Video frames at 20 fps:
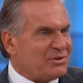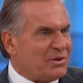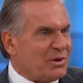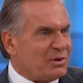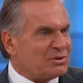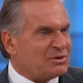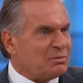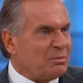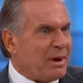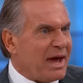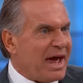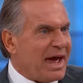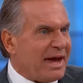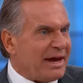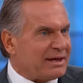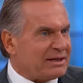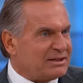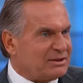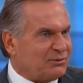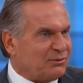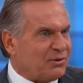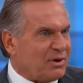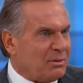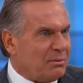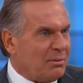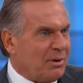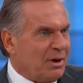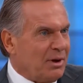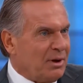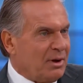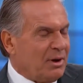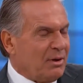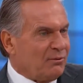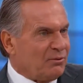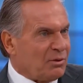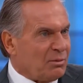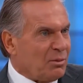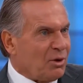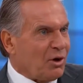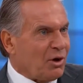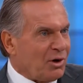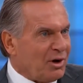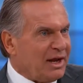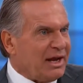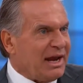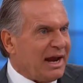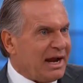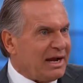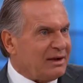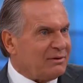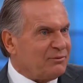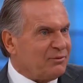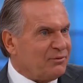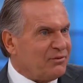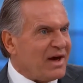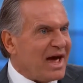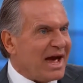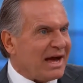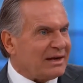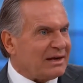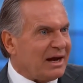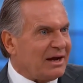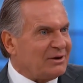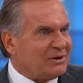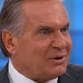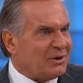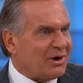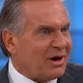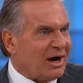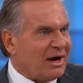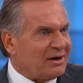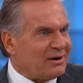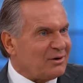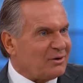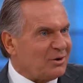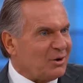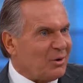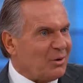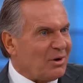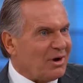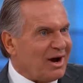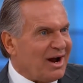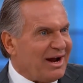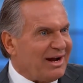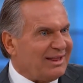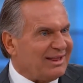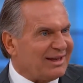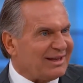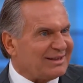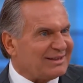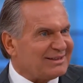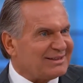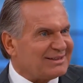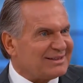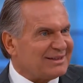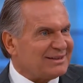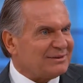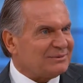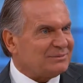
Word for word: those bags from from herniated fat under on her lower eyelid. Exactly. And